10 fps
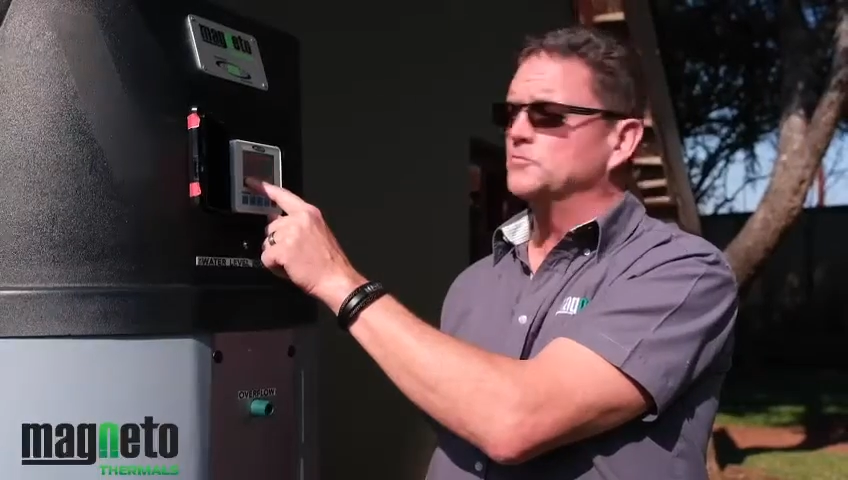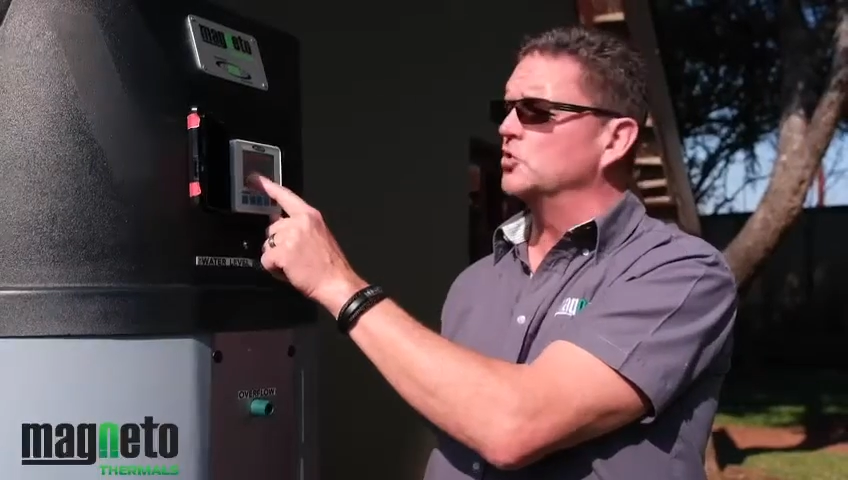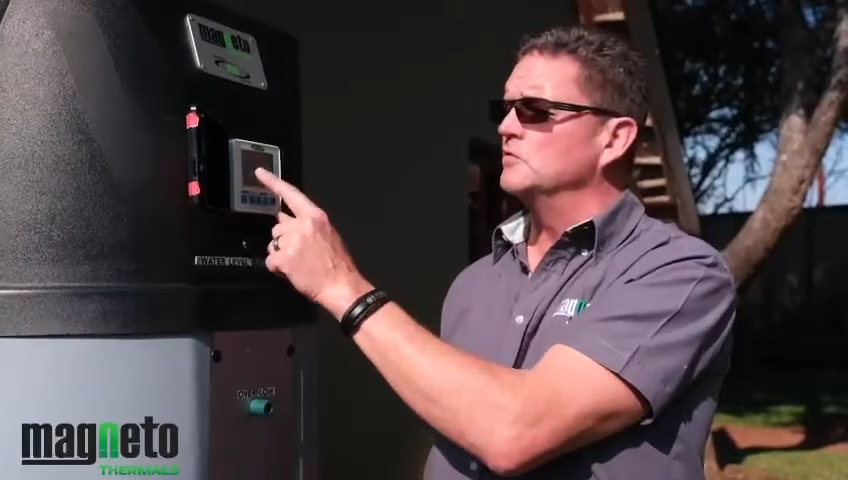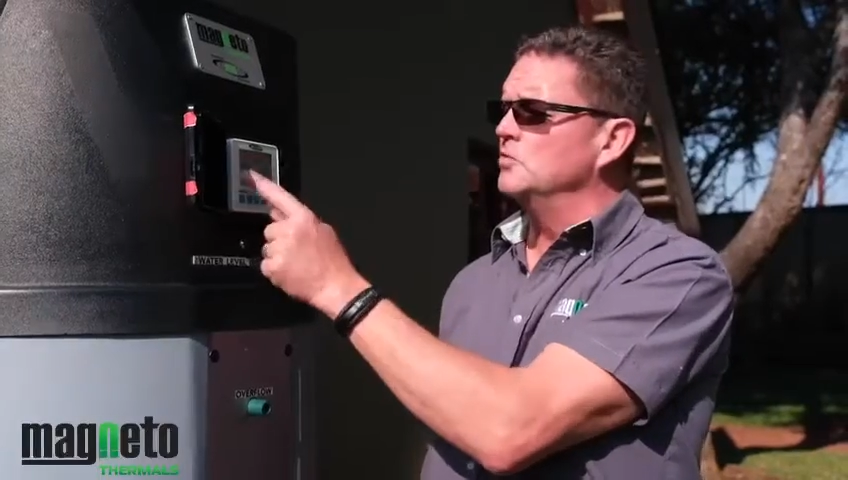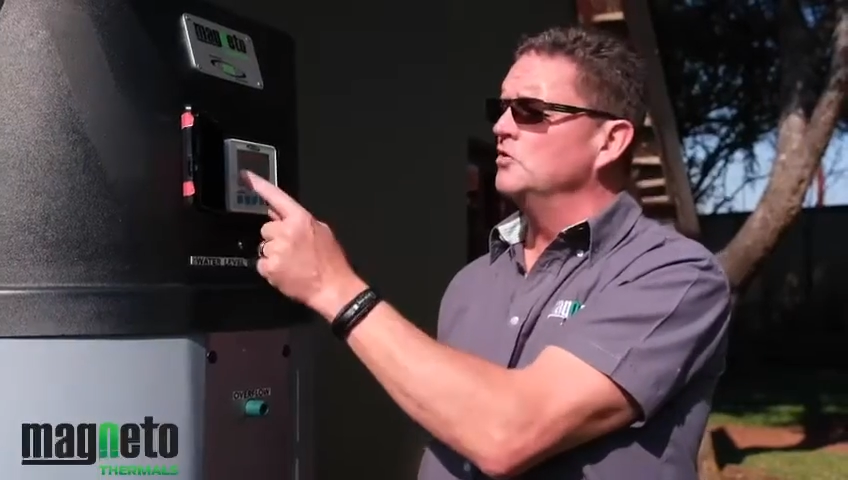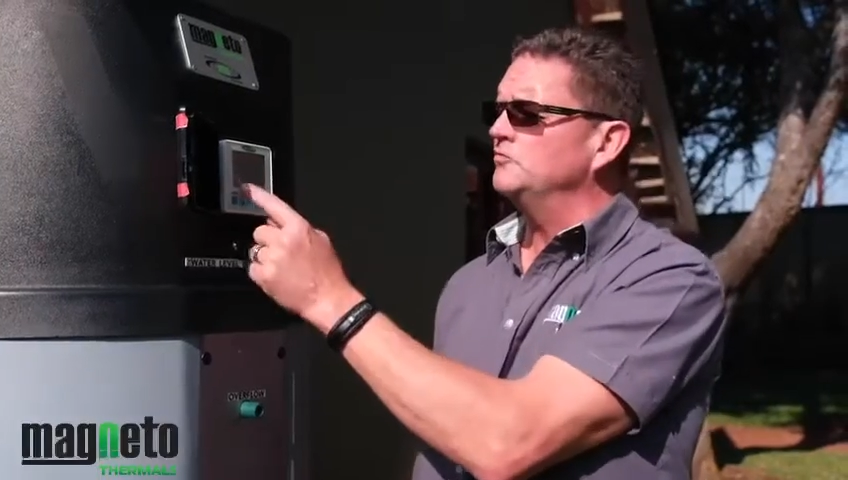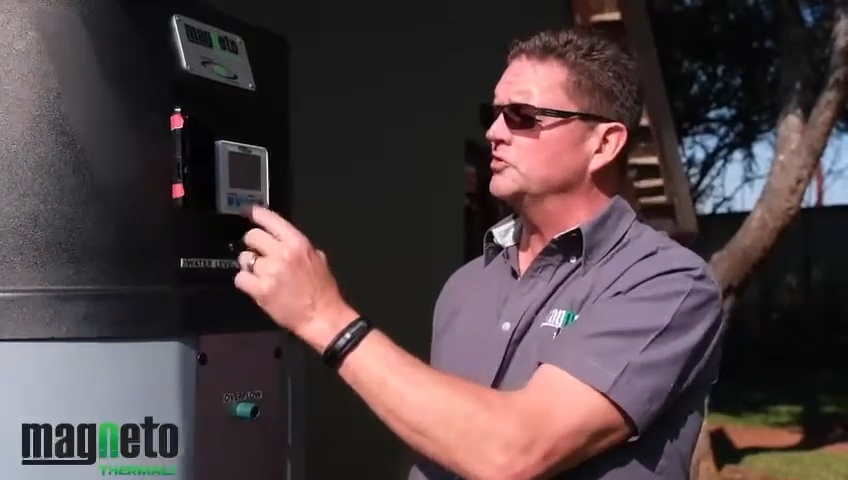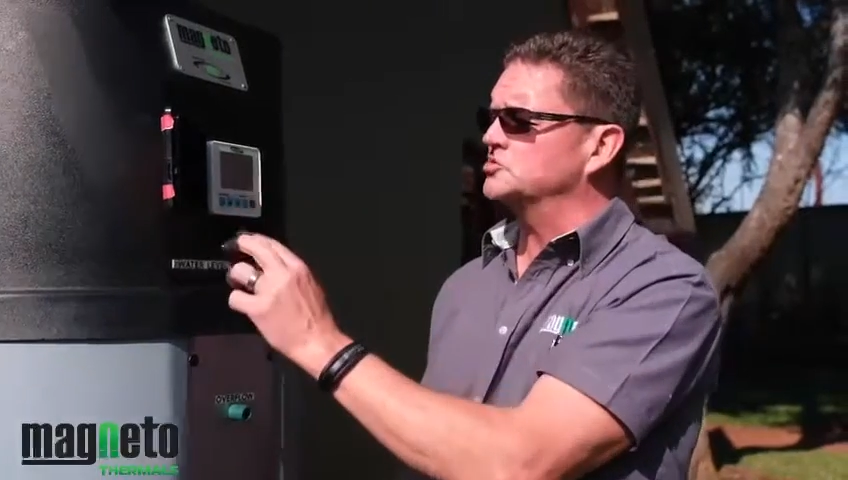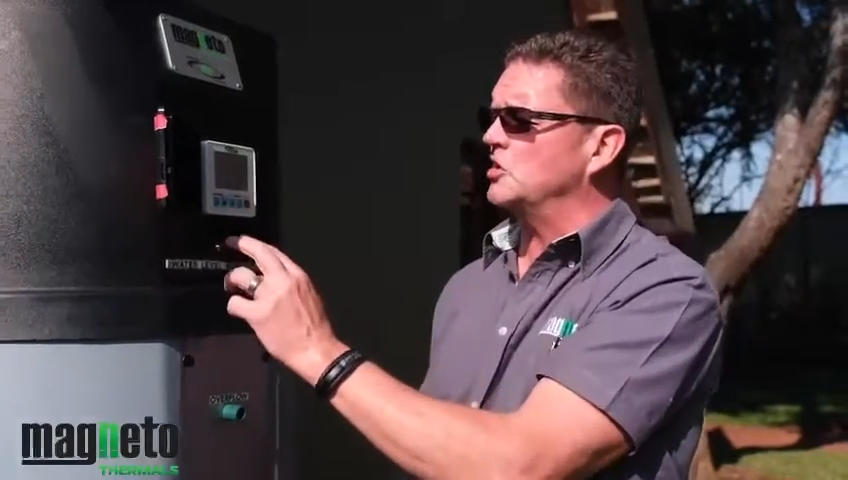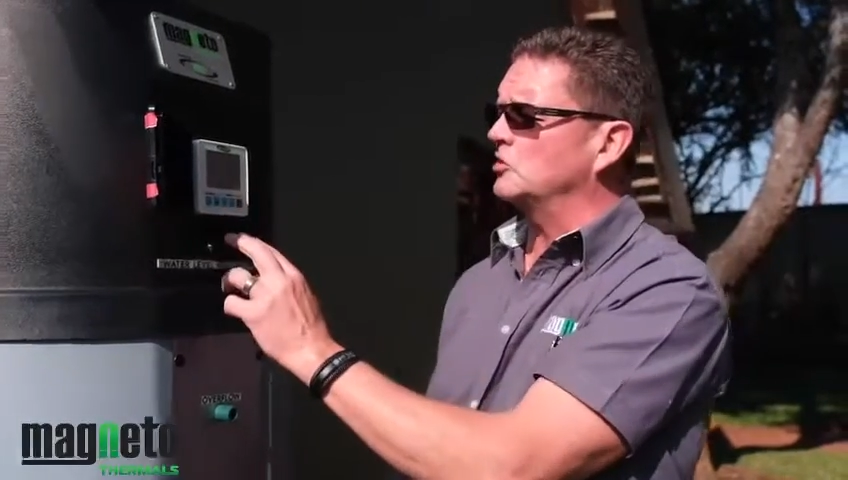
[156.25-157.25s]
To remove
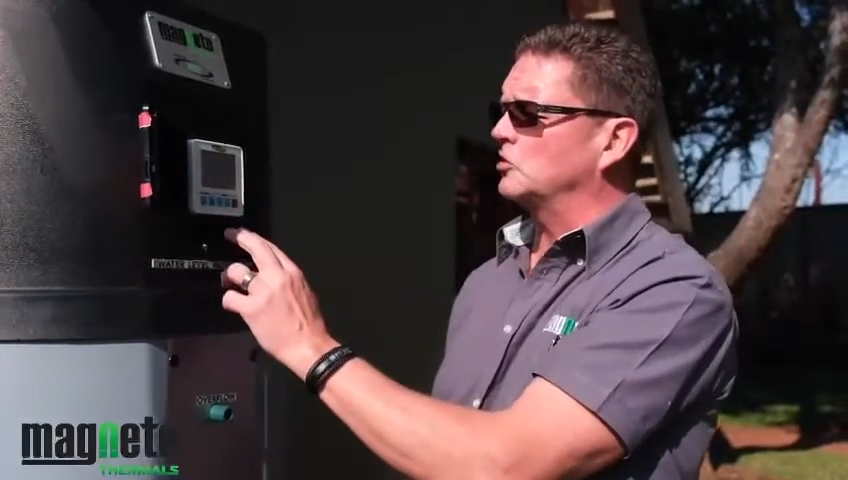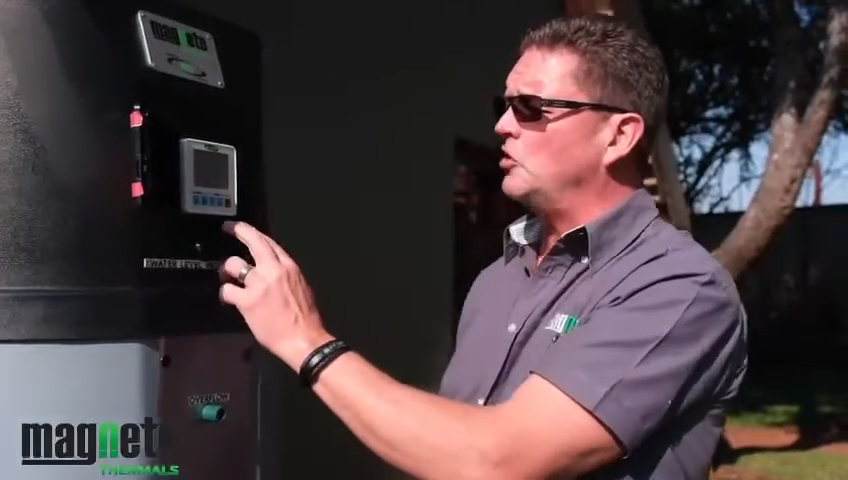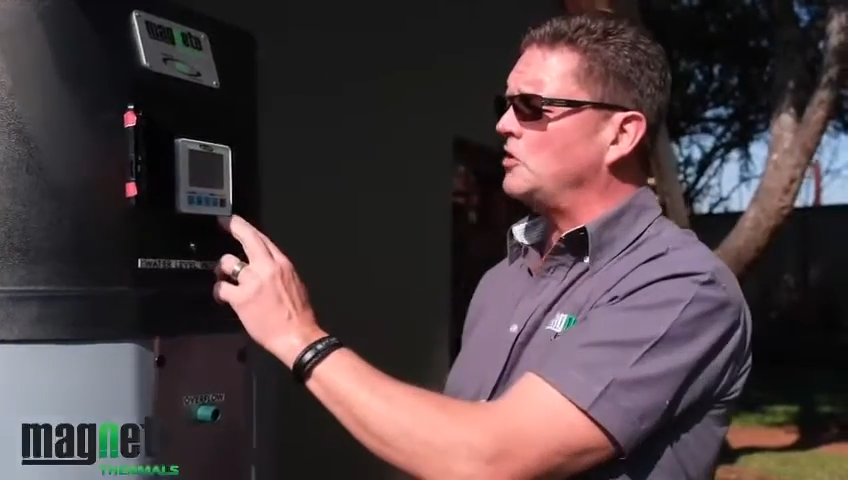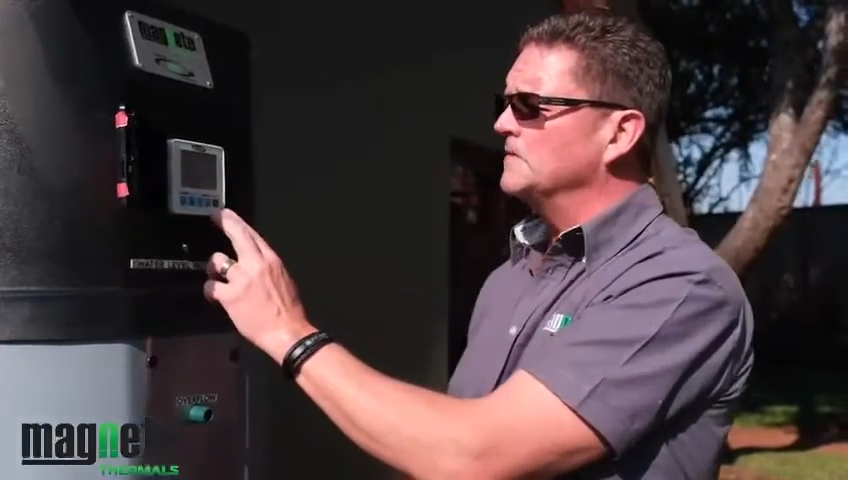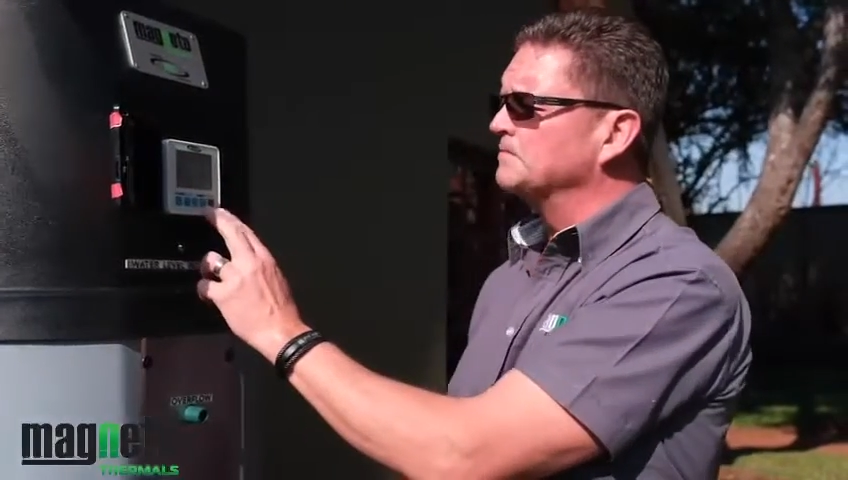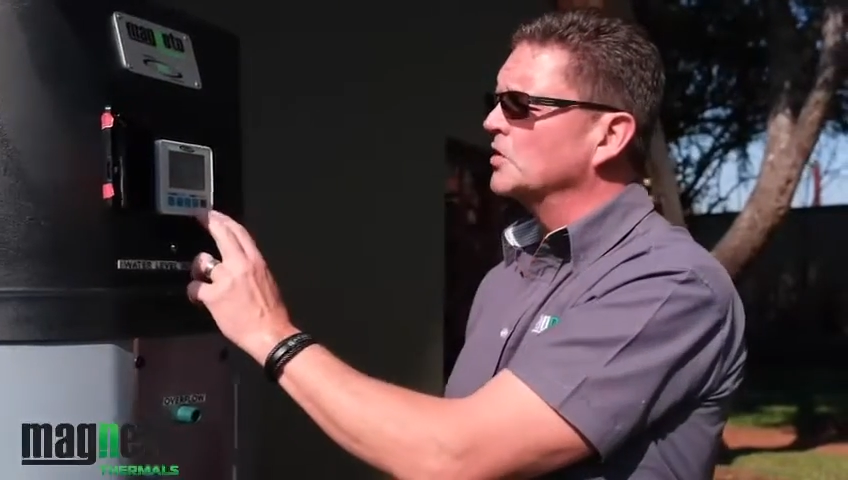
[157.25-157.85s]
the child lock,